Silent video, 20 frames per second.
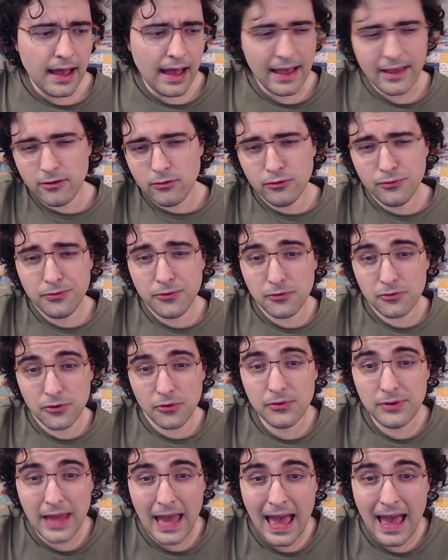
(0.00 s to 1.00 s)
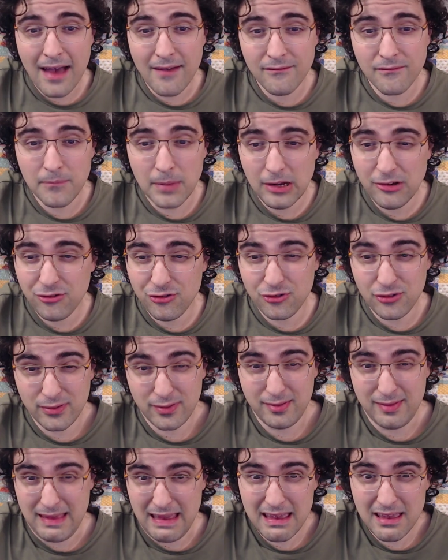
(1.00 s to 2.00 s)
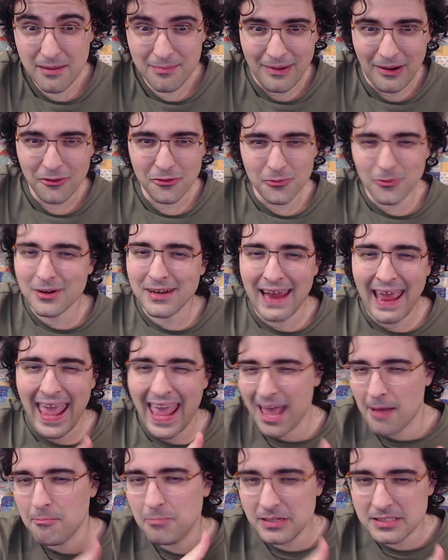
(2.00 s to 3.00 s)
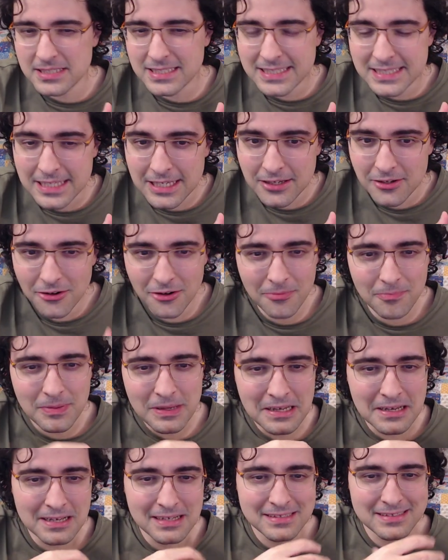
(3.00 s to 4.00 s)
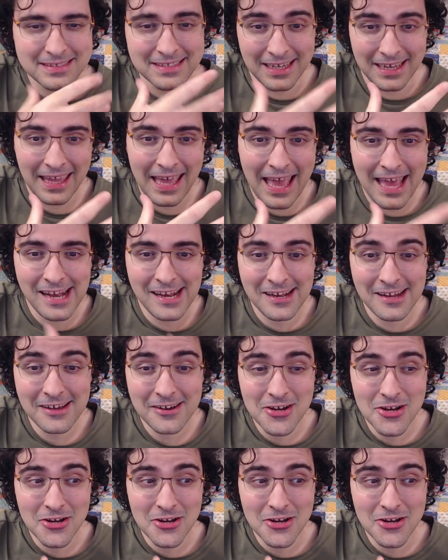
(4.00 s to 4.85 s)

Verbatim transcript: I also don't have much to say about what happens here, because again,